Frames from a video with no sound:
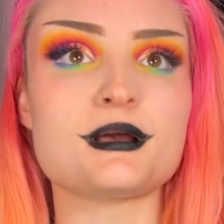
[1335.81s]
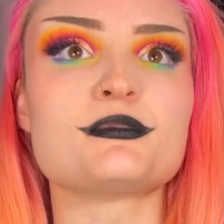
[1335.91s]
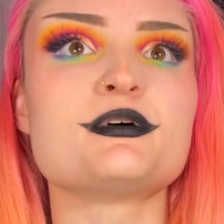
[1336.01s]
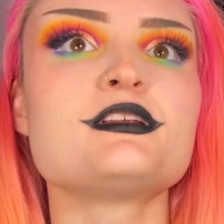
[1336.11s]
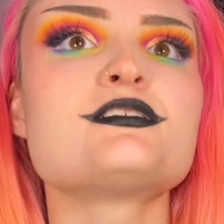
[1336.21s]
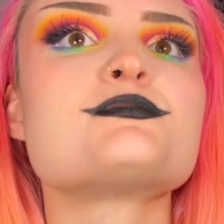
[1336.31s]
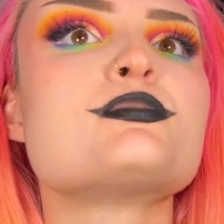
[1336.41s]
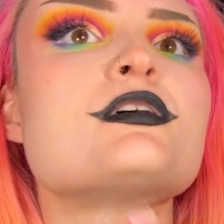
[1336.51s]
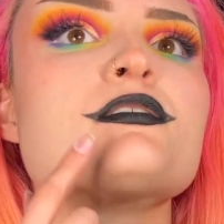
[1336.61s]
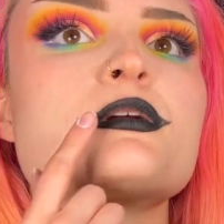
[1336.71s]
I'm going to just
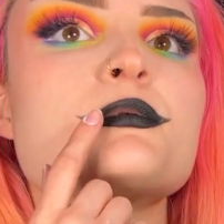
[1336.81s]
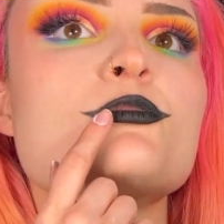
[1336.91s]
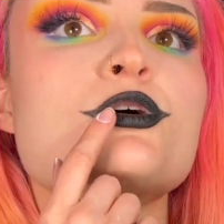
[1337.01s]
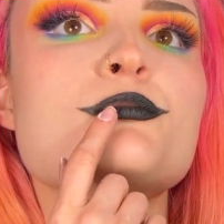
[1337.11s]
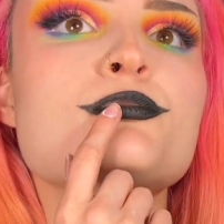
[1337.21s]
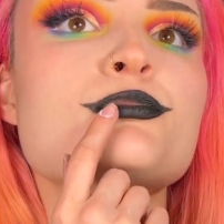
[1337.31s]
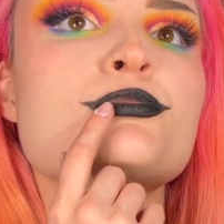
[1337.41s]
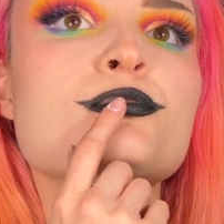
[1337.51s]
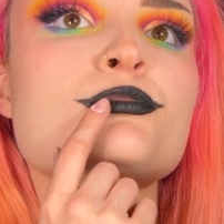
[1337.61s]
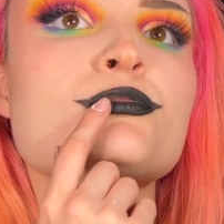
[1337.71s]
put a little bit more
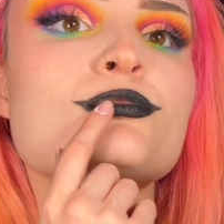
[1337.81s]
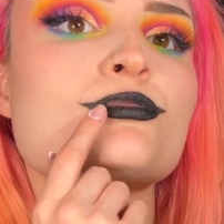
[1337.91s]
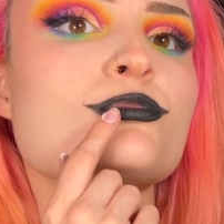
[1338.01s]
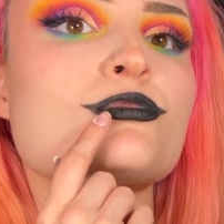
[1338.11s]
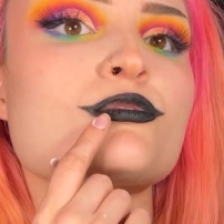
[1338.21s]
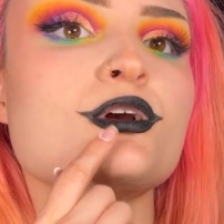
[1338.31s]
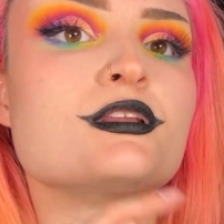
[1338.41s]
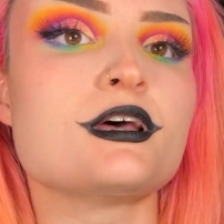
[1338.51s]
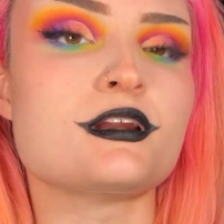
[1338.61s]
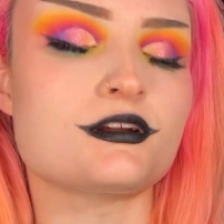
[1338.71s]
right in that